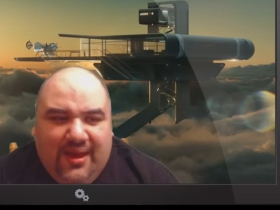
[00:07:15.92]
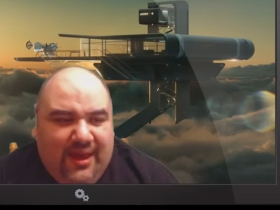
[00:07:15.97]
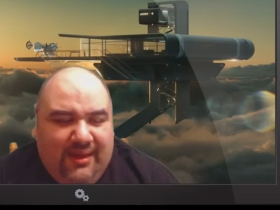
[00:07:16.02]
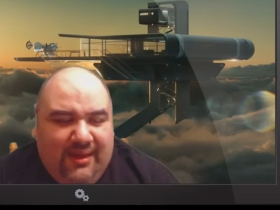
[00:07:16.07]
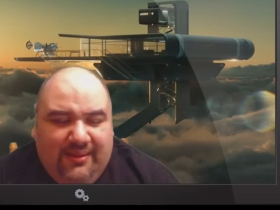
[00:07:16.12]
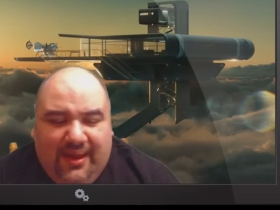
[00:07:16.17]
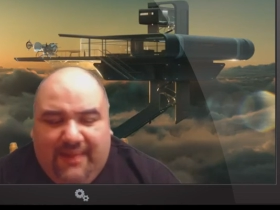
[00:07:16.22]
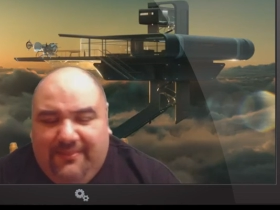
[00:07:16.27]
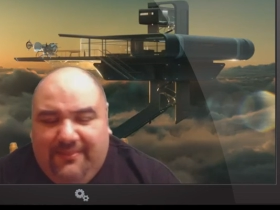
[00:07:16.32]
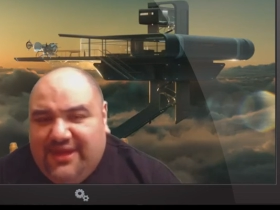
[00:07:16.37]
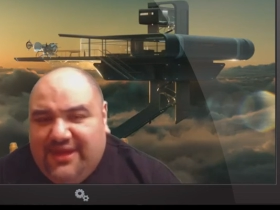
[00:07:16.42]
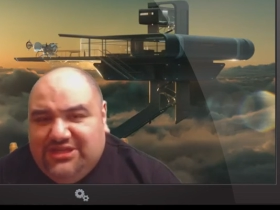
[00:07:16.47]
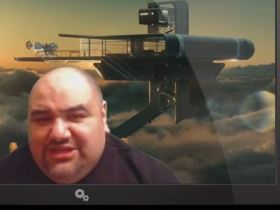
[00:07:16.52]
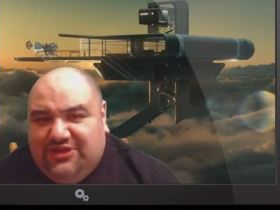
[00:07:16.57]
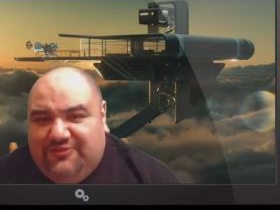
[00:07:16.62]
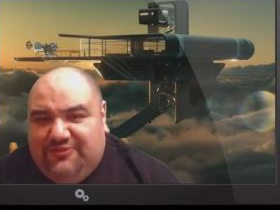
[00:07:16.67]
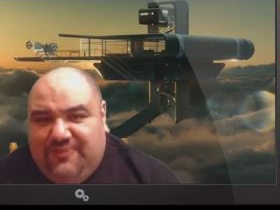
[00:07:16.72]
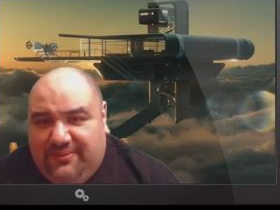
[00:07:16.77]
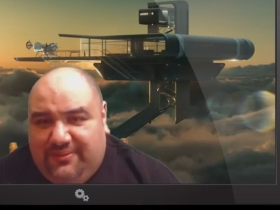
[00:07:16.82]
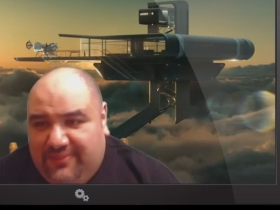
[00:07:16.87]
It, it might
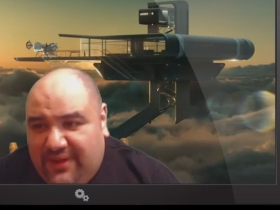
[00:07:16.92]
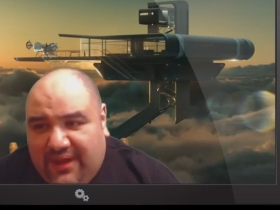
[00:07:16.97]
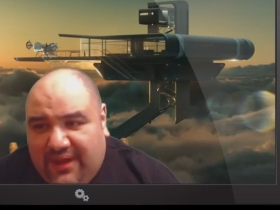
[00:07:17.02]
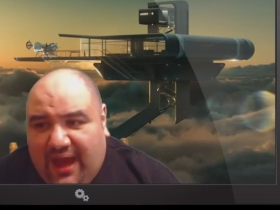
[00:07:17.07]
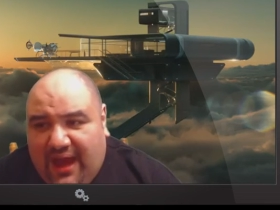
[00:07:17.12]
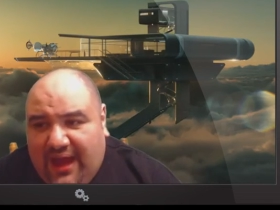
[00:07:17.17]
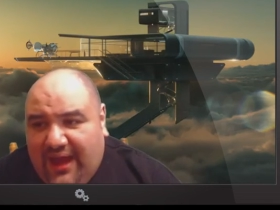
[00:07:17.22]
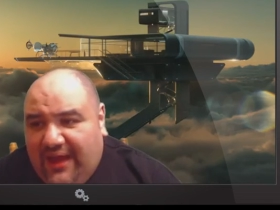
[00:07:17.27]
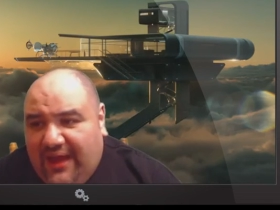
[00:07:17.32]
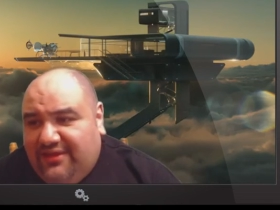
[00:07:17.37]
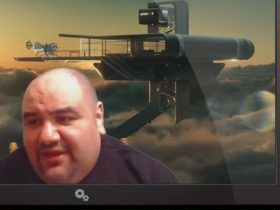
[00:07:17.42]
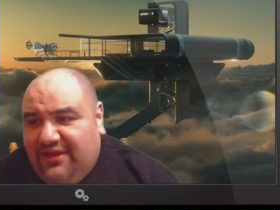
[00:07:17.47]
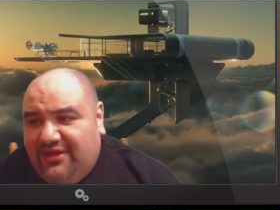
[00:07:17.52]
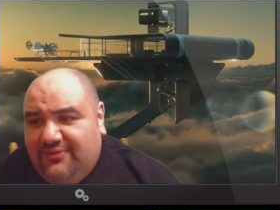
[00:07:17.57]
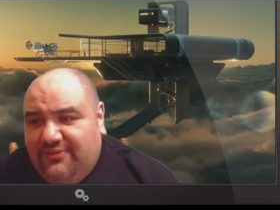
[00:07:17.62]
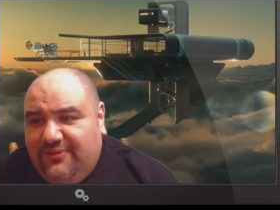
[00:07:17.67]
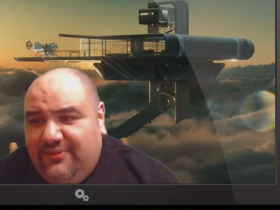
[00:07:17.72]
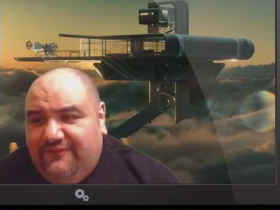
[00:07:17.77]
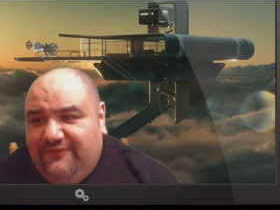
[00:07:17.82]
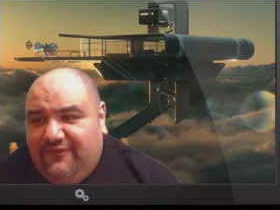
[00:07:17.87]
just be me. I, I tend
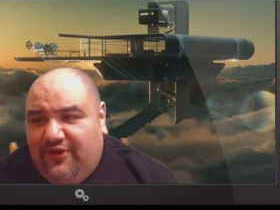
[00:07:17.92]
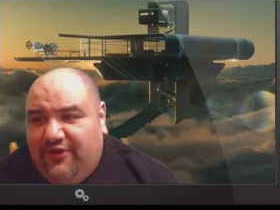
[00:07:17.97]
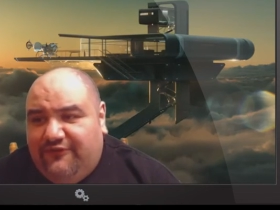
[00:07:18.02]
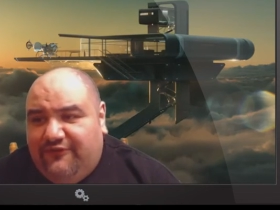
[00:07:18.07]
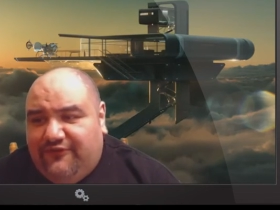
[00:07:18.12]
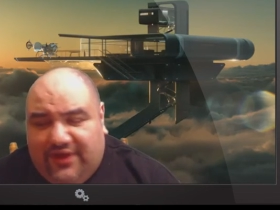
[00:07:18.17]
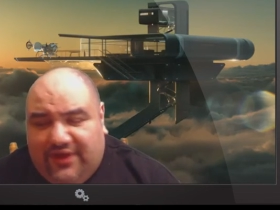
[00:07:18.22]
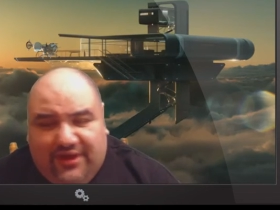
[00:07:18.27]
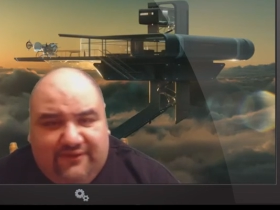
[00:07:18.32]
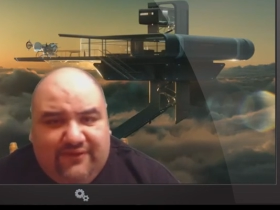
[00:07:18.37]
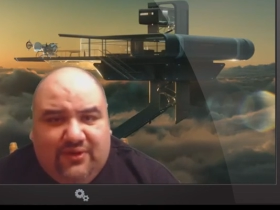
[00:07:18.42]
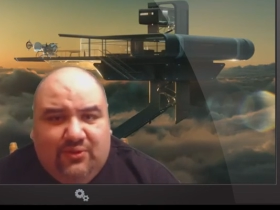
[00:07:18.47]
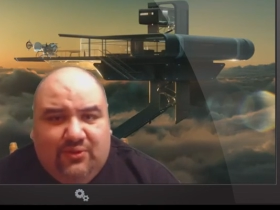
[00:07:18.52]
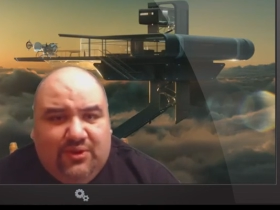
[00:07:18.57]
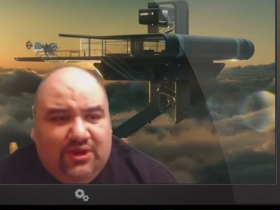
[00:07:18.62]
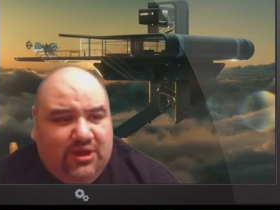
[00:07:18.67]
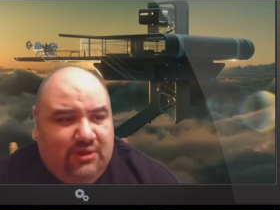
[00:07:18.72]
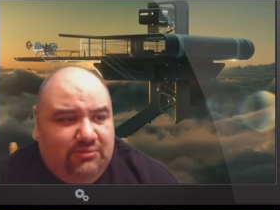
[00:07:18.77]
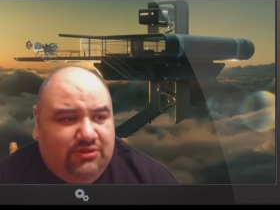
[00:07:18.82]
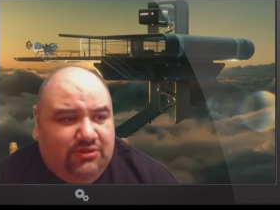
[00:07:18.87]
to be very forgiving
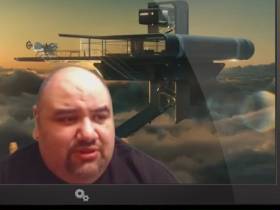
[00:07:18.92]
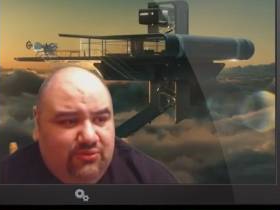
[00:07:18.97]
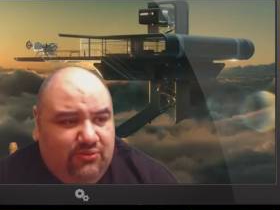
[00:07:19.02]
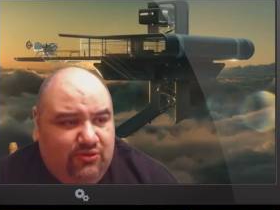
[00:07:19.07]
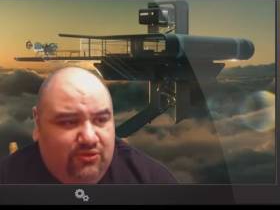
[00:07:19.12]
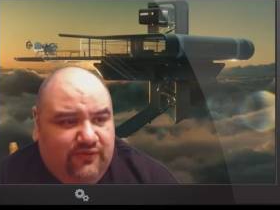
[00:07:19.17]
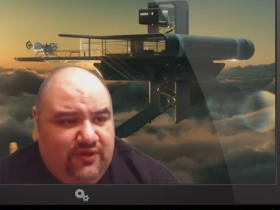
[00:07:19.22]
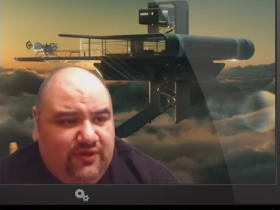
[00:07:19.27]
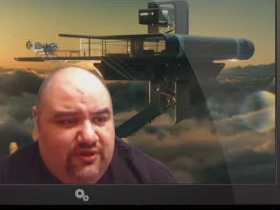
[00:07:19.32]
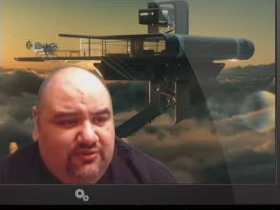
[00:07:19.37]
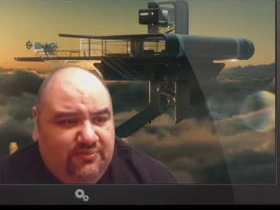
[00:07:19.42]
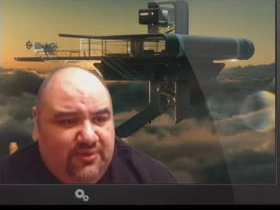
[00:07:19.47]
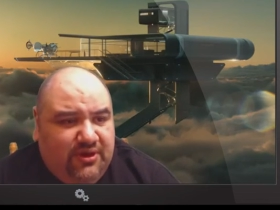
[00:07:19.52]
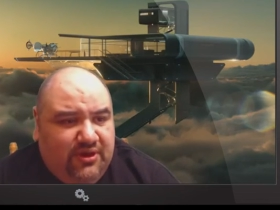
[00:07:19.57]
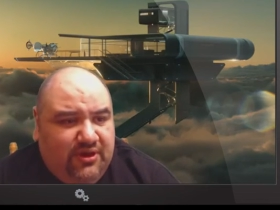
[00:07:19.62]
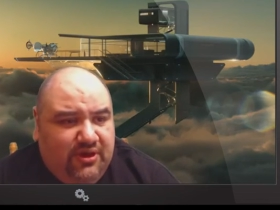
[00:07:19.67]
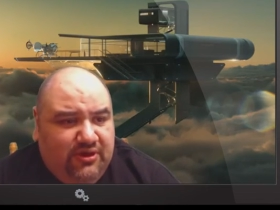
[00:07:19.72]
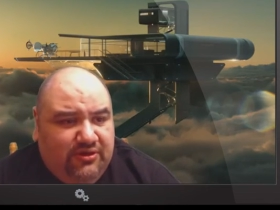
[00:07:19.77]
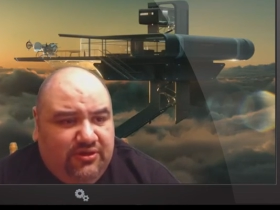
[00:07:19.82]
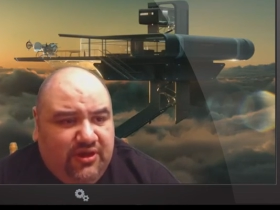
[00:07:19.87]
when it comes to movies
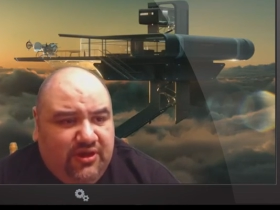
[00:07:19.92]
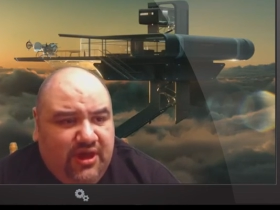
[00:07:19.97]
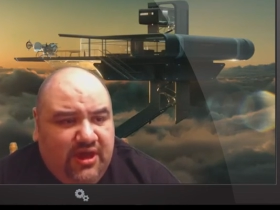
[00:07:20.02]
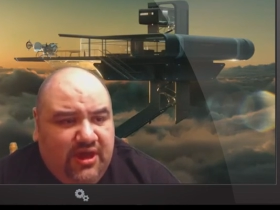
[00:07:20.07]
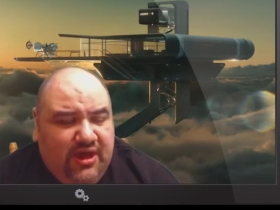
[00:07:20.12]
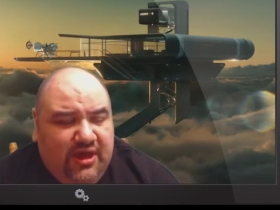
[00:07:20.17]
because...